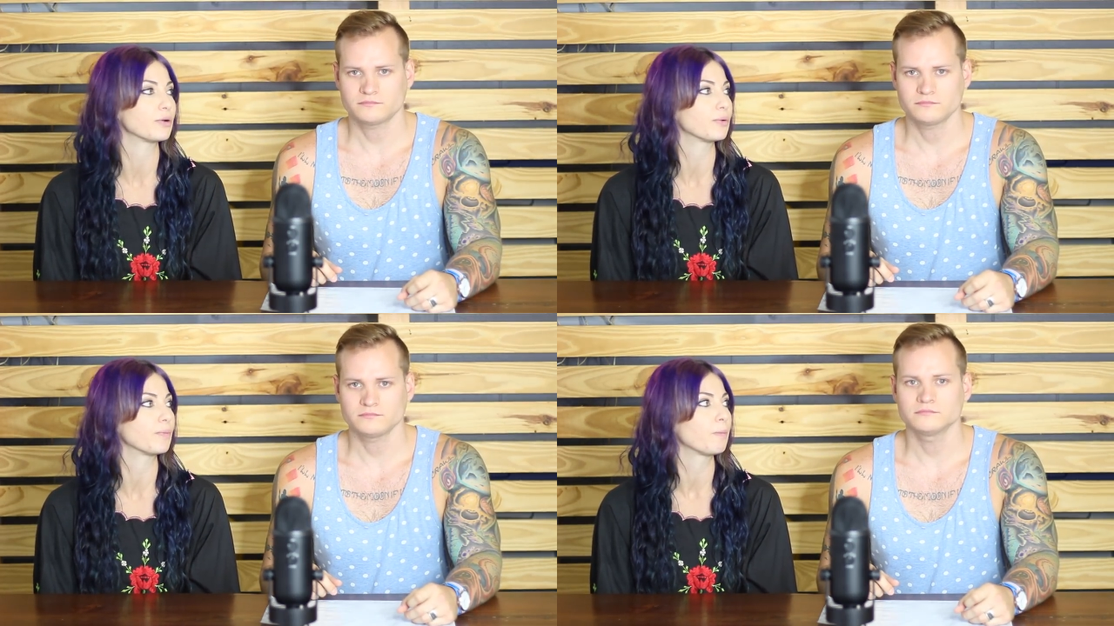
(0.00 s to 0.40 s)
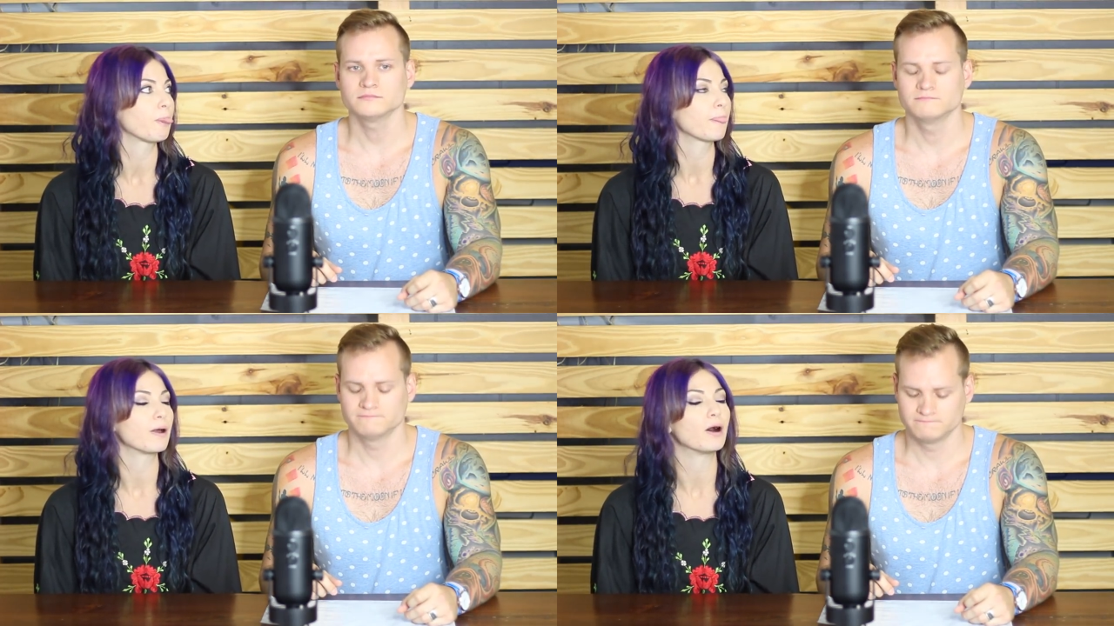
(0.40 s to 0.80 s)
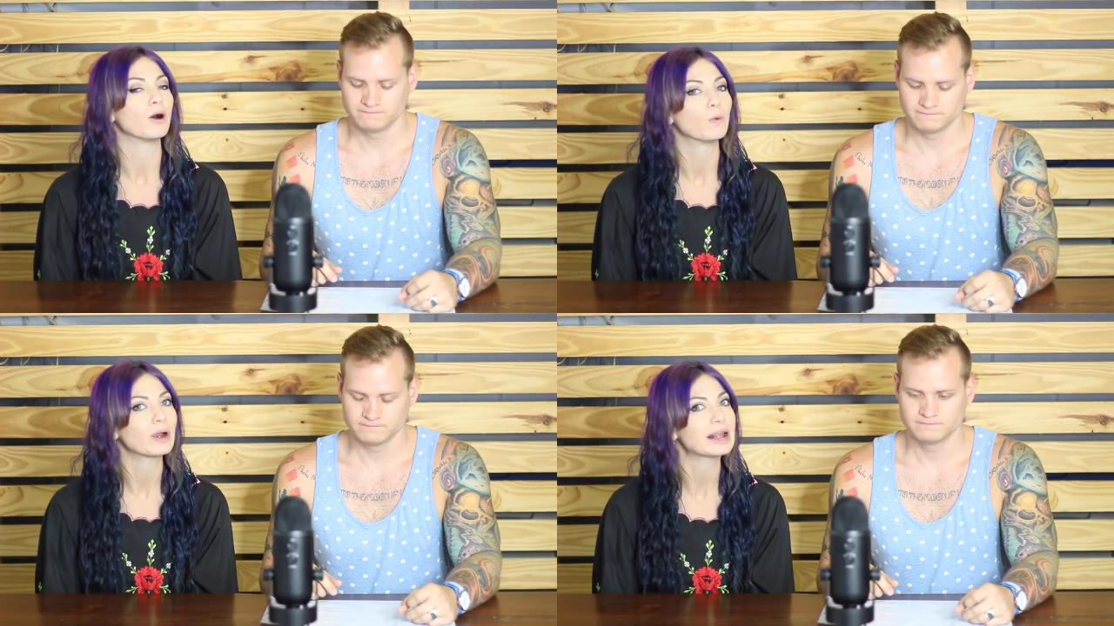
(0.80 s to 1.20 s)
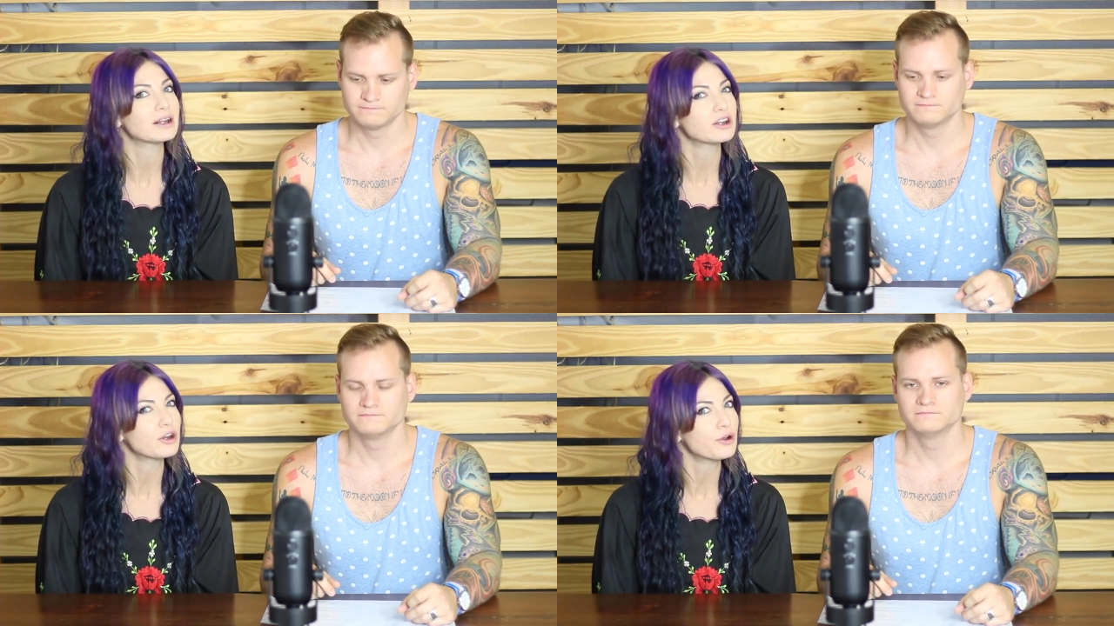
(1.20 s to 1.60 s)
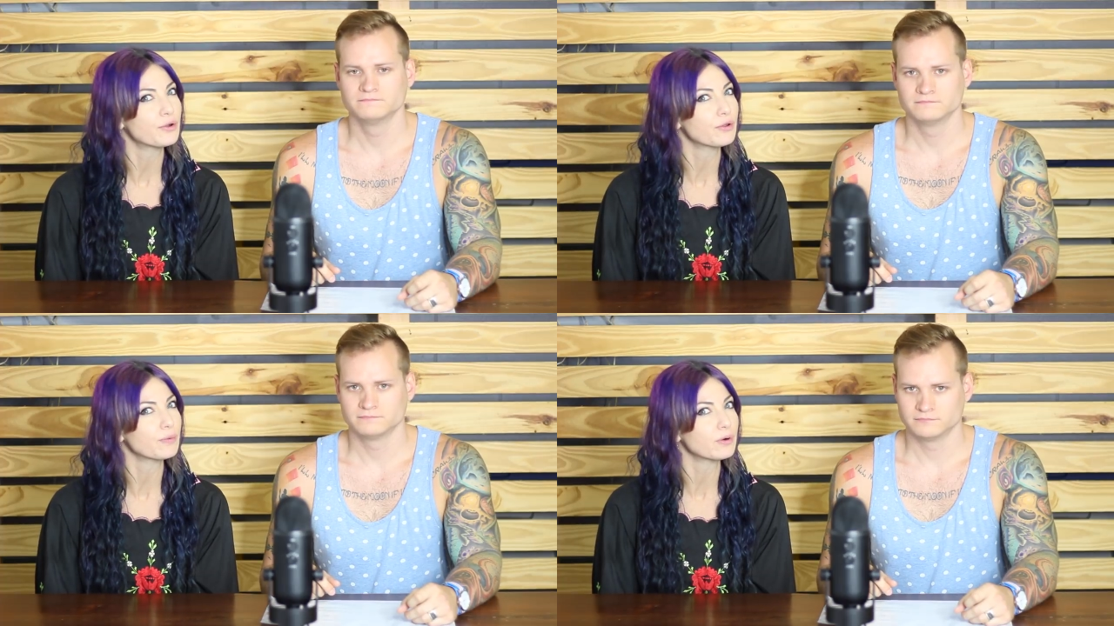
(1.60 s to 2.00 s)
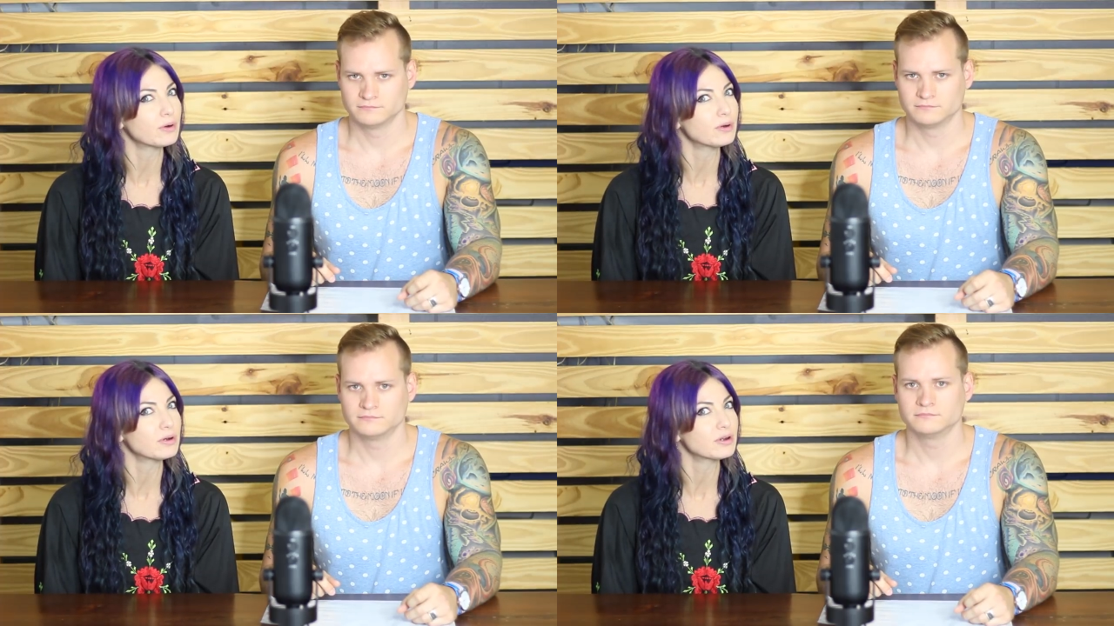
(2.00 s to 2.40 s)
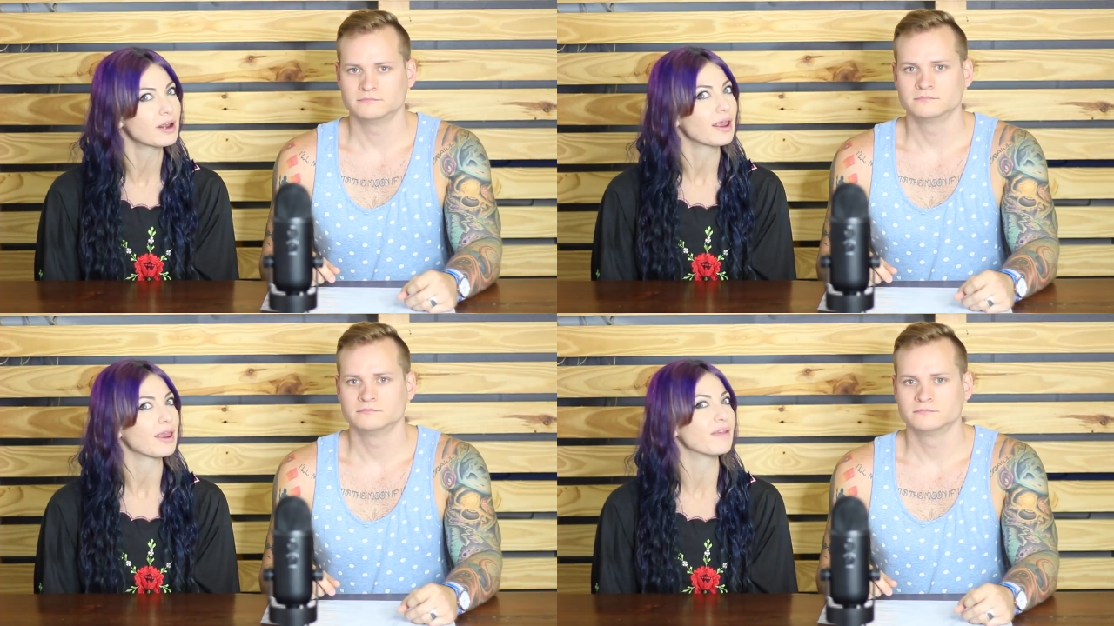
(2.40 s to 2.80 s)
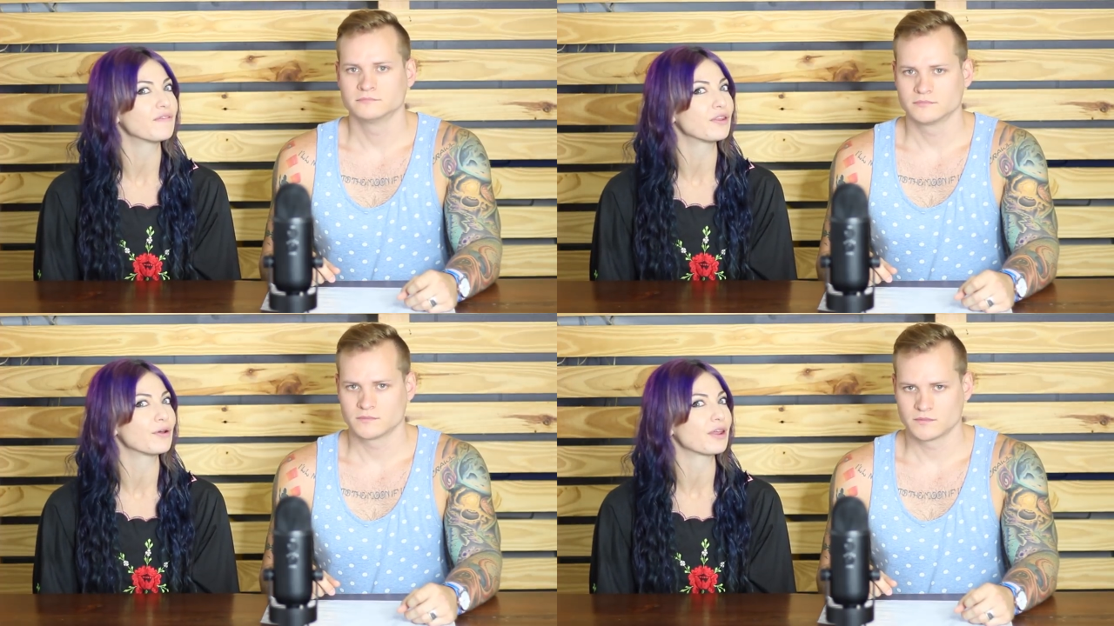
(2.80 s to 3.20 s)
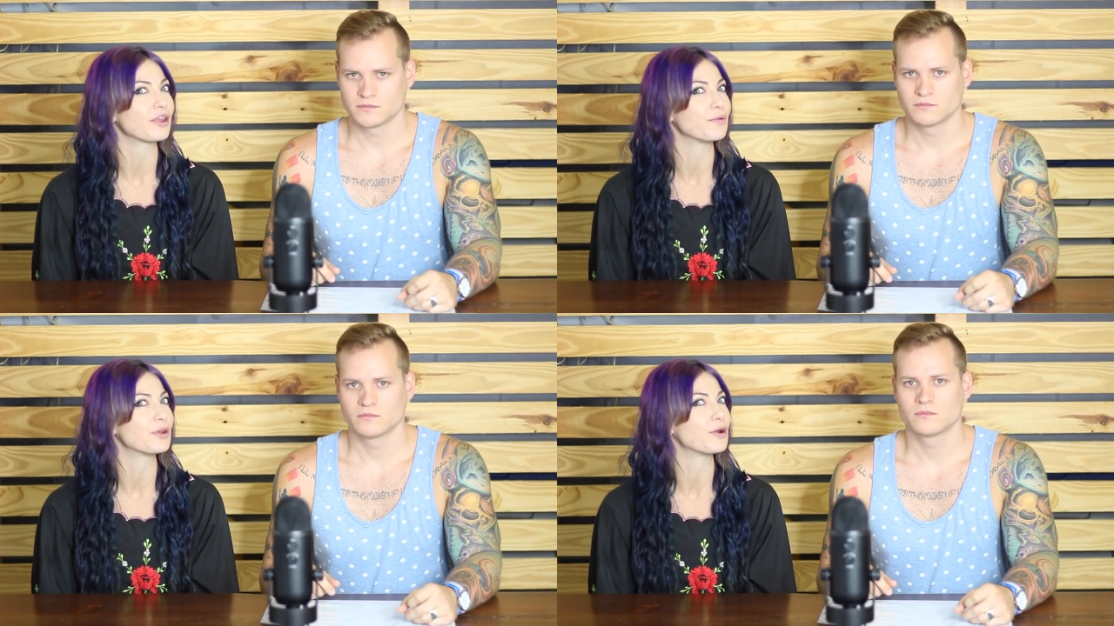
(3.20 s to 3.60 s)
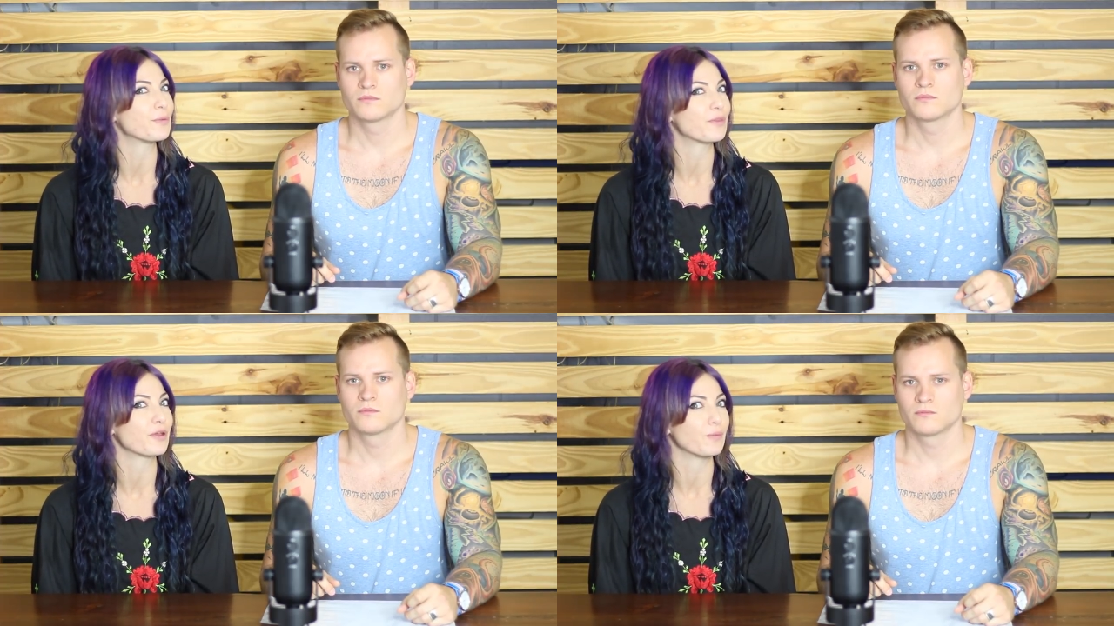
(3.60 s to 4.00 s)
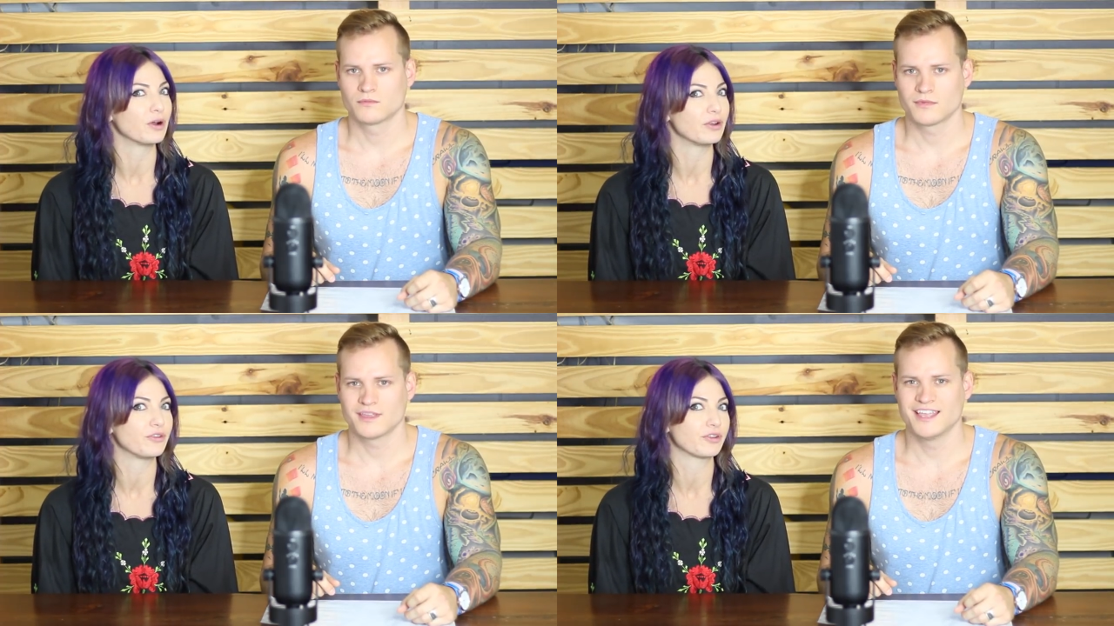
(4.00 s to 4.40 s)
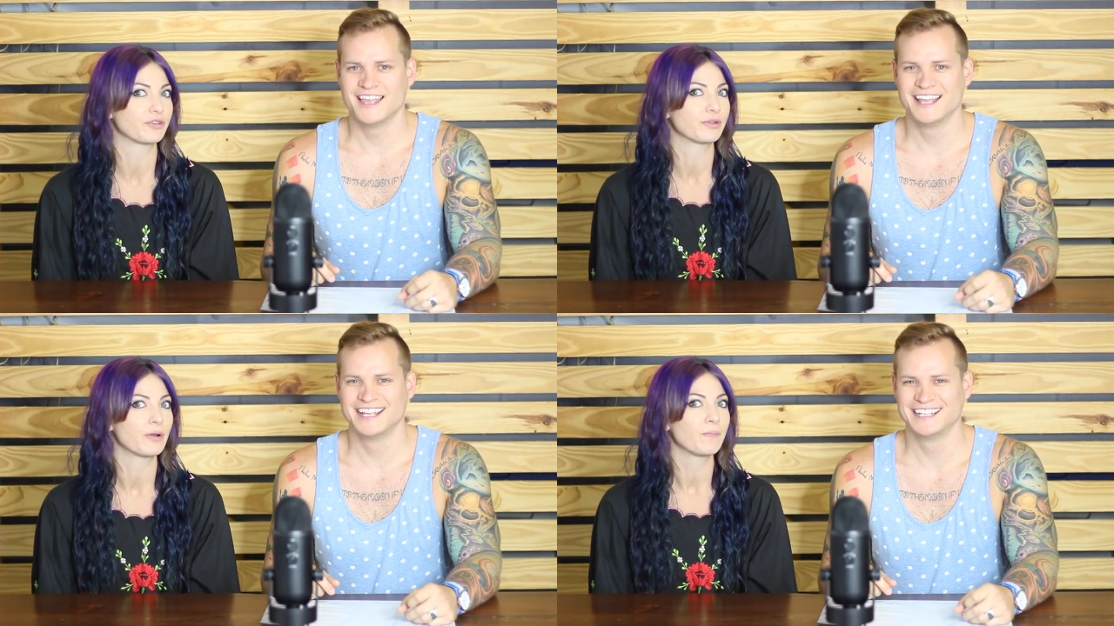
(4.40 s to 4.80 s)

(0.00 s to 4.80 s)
Speaker 1: don't always know the rules, even though that you would hope they would. Just